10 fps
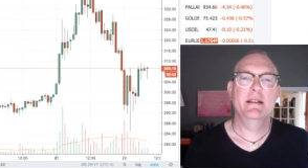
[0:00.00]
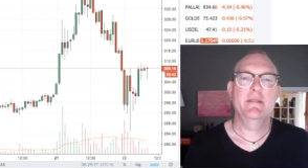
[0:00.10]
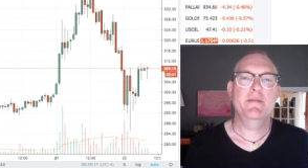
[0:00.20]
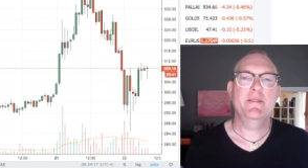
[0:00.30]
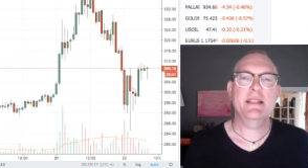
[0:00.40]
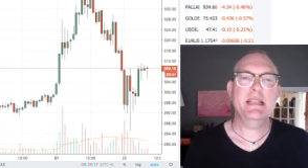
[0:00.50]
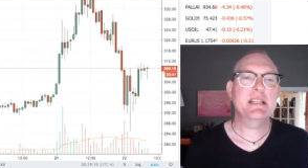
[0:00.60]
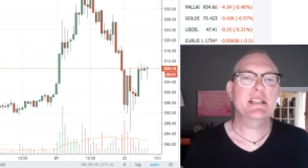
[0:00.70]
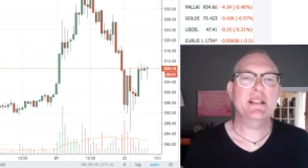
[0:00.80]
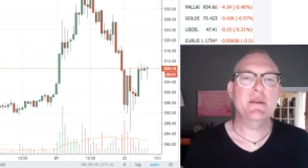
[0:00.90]
Fixing
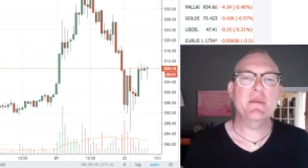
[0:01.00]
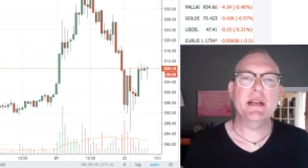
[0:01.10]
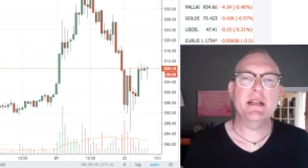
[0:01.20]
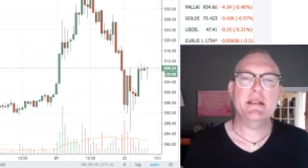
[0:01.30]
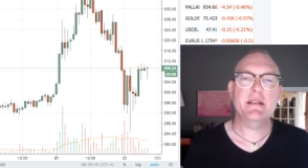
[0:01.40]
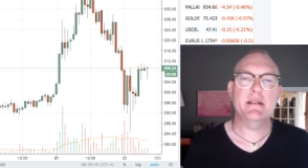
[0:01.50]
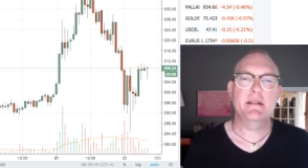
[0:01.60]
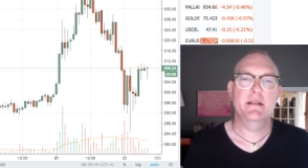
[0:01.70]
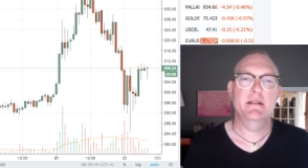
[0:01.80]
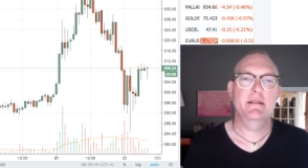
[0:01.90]
slowness
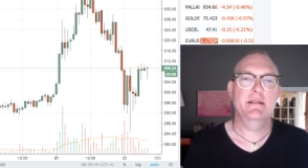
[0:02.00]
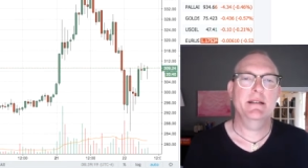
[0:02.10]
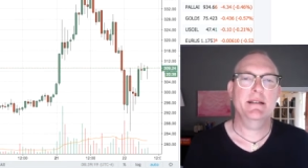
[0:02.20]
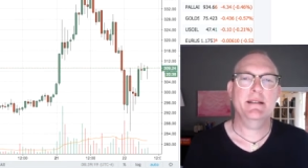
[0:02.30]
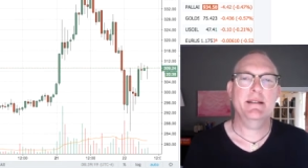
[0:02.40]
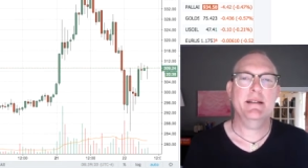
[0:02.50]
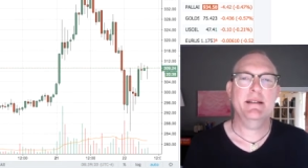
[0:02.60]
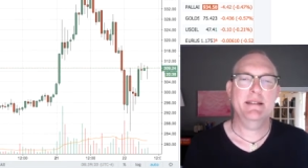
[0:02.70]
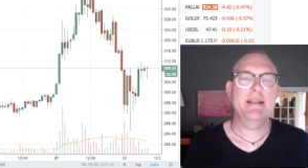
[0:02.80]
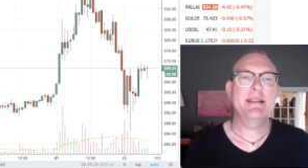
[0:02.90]
does
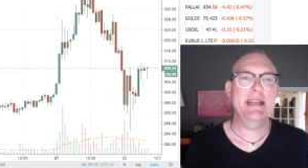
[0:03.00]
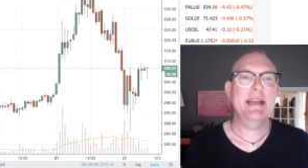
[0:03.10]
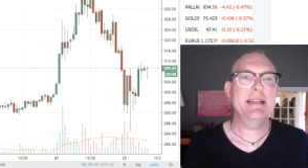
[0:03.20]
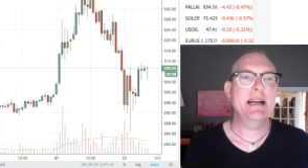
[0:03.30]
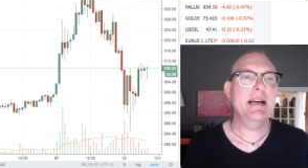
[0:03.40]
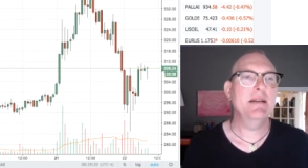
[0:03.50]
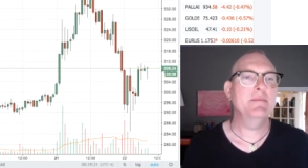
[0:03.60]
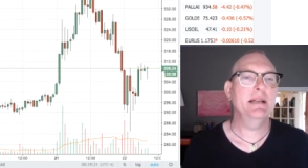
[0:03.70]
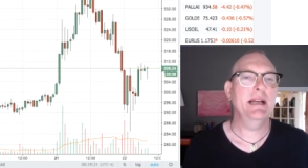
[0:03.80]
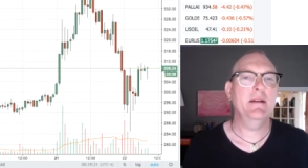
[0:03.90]
does take time,
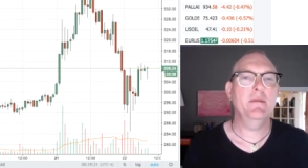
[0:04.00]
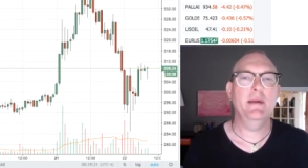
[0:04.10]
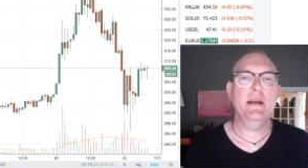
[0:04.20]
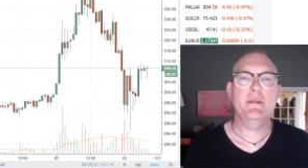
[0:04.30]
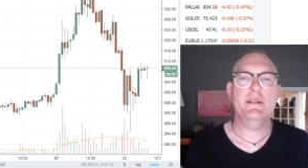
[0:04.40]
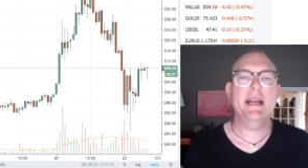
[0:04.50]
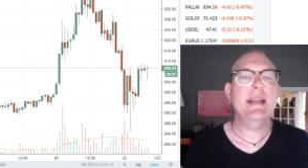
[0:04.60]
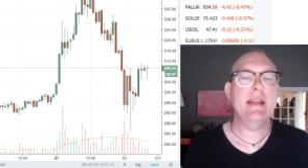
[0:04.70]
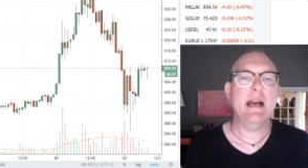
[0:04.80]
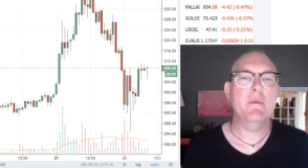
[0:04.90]
and we don't
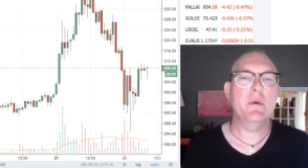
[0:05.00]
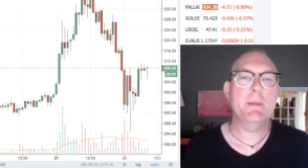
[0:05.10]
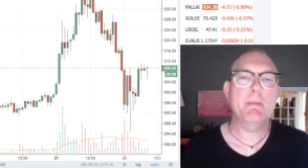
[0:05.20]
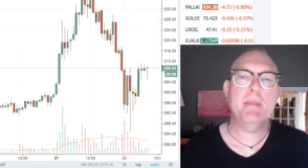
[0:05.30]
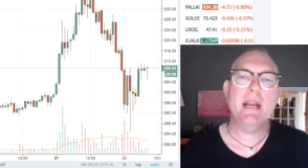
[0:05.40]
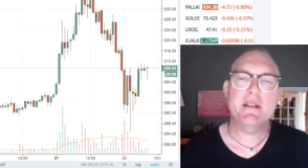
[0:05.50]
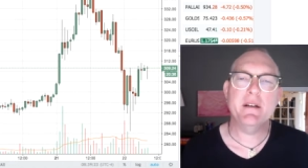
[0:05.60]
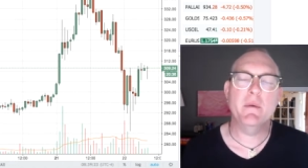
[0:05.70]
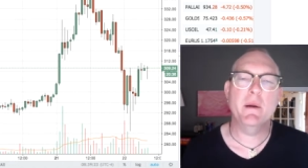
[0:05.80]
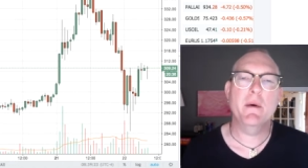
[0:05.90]
like that. We're
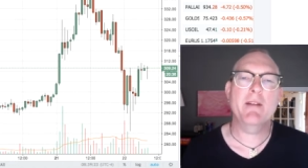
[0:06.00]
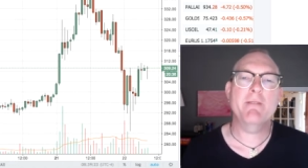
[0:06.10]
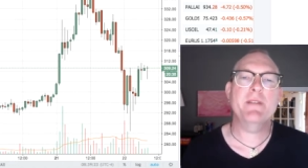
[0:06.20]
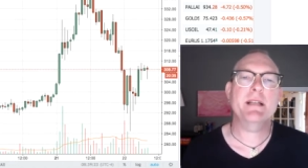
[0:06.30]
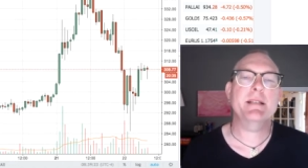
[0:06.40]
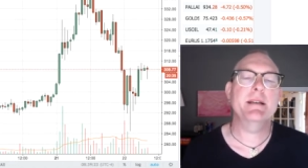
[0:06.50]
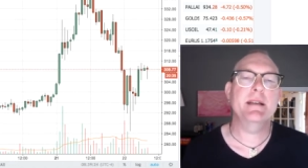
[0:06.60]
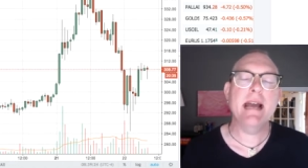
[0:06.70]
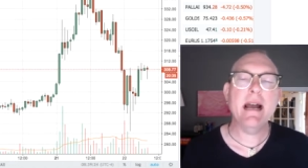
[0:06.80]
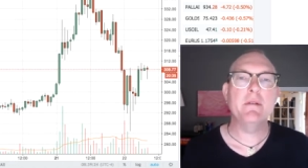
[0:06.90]
impatient. We want it fixed
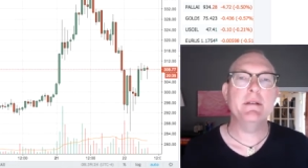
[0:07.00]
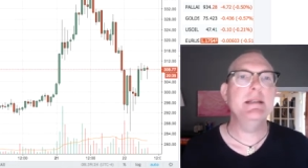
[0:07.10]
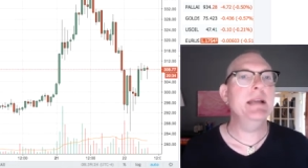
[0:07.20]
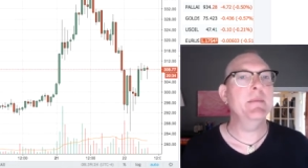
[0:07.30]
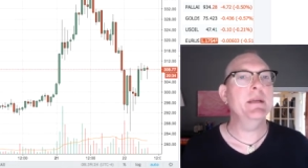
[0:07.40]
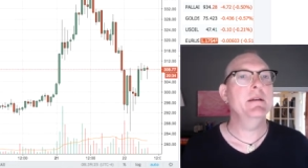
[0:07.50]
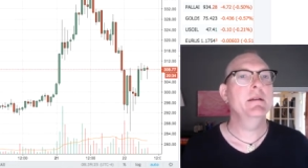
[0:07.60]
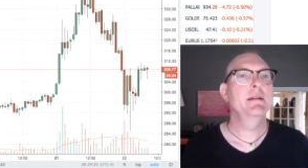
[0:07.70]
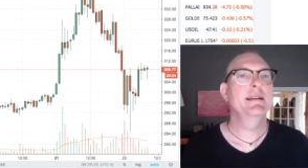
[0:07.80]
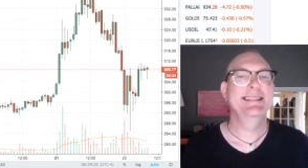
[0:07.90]
now, damn it.
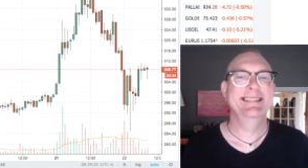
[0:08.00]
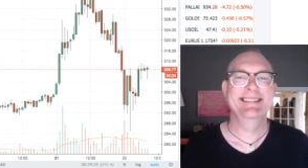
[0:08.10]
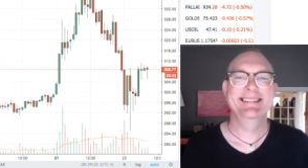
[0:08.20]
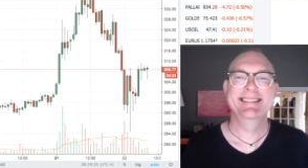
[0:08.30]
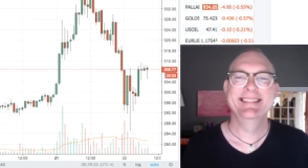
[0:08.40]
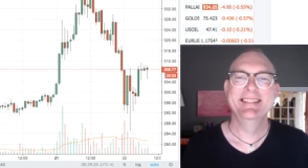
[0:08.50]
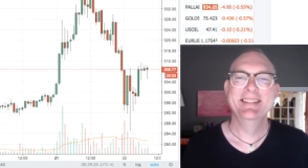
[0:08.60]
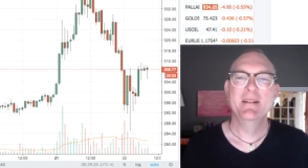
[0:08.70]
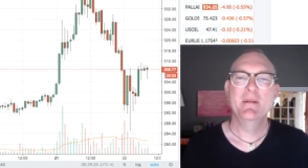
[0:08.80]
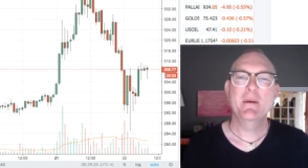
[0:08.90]

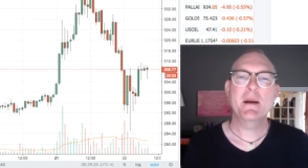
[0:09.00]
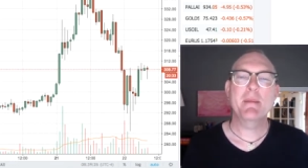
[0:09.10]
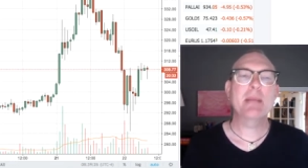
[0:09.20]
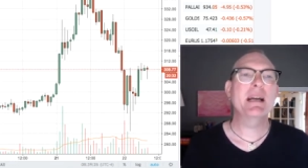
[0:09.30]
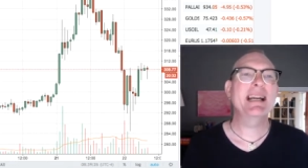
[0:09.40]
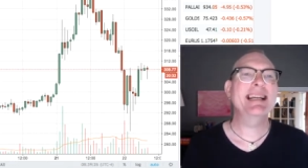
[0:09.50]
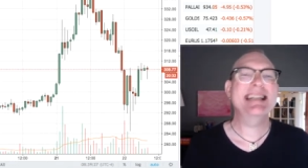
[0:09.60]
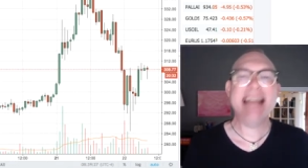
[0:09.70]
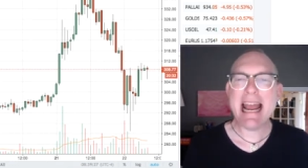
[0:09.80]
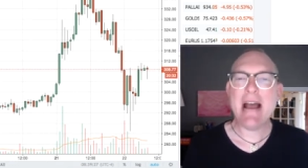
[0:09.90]
We want to make money
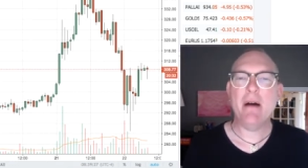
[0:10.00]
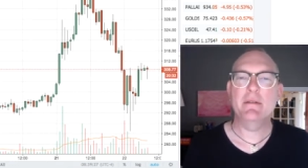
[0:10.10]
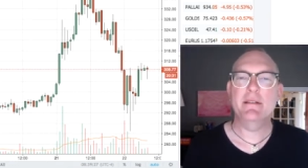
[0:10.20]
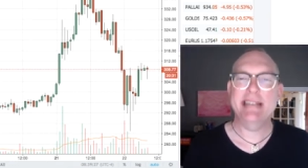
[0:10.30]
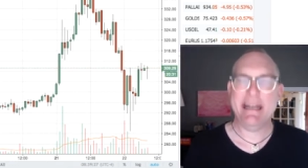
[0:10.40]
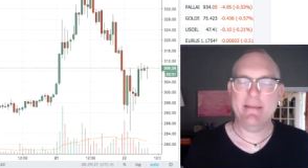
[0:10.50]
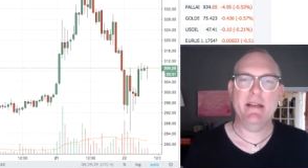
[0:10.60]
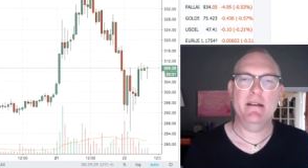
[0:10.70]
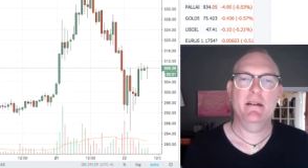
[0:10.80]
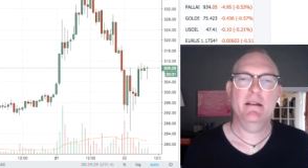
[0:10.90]
now, damn
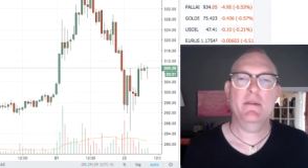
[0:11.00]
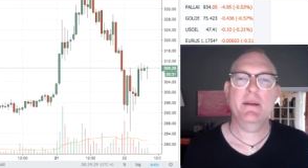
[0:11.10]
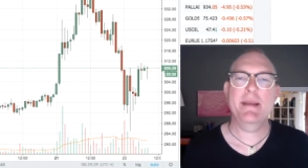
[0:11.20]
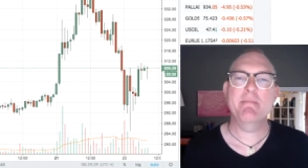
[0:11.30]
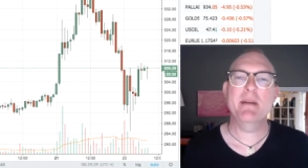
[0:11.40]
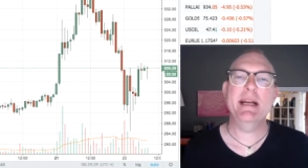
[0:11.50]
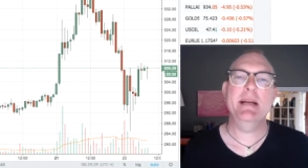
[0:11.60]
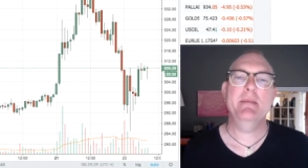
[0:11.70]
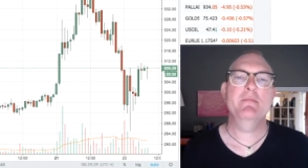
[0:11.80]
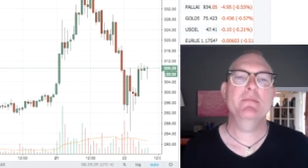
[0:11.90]
it. I want to make
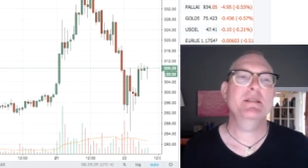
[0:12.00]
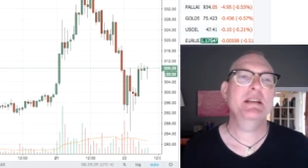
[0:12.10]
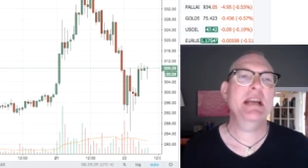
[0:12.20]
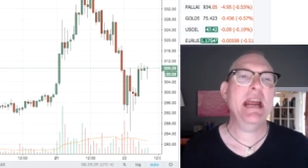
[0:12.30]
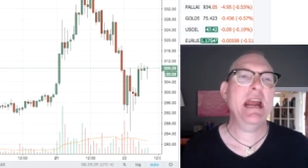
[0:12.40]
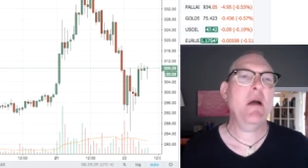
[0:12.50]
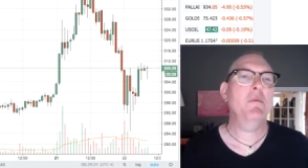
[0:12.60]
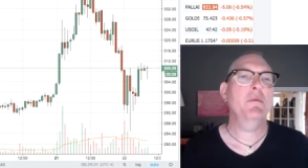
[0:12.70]
money now.